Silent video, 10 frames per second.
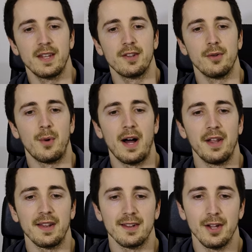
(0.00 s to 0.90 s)
So while
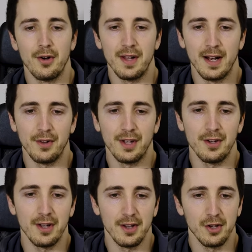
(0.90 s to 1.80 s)
that's loading, I'll tell
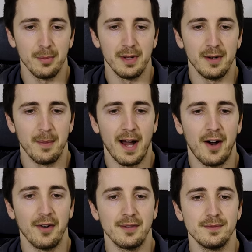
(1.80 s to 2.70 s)
you a little bit
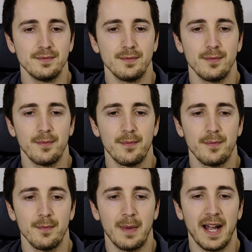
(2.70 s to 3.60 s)
about
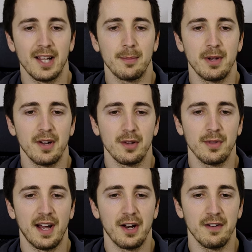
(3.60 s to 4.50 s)
my experience
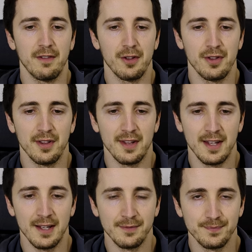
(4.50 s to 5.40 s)
with iron
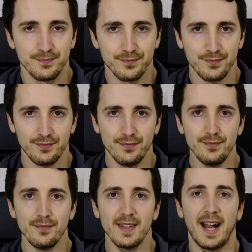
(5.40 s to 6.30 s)
deficiency.
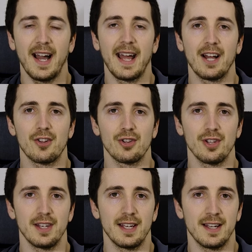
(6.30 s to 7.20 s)
I
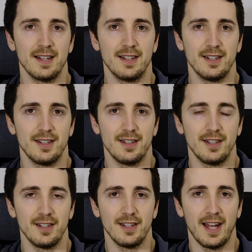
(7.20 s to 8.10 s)
actually
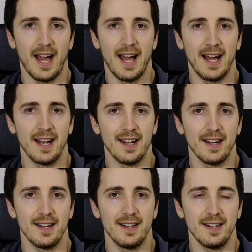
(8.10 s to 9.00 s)
had
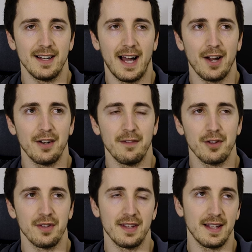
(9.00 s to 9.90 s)
iron
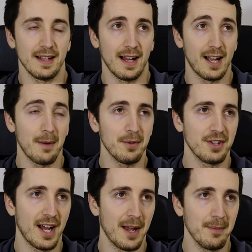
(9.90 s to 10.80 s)
deficiency a couple
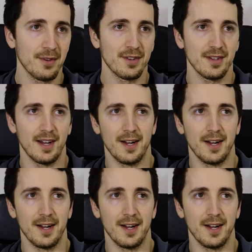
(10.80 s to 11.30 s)
times.